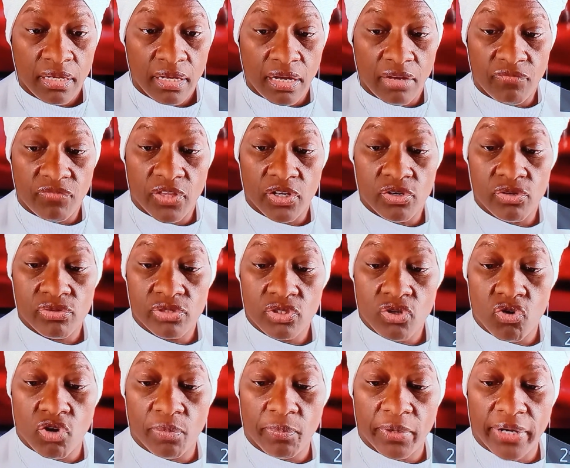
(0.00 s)
of those
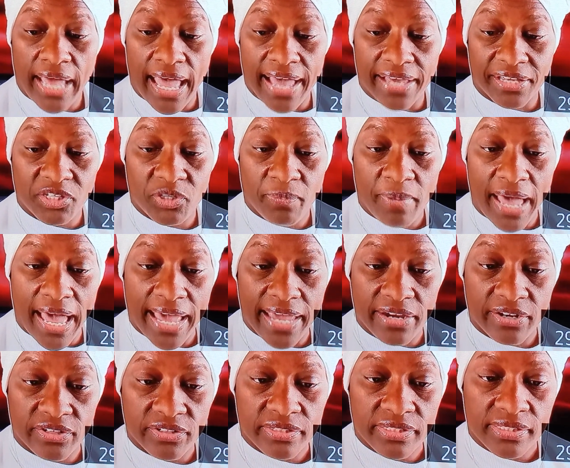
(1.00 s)
corporate
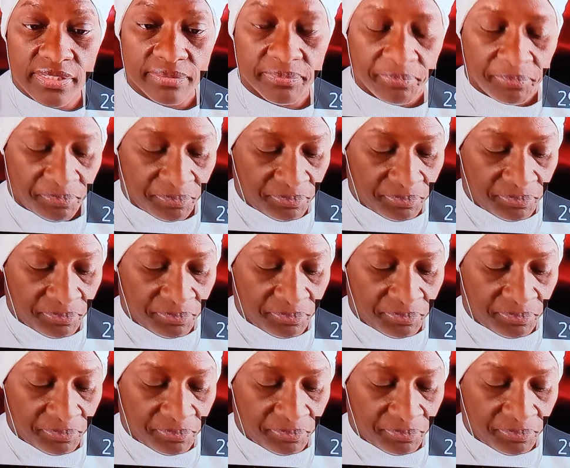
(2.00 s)
occupiers.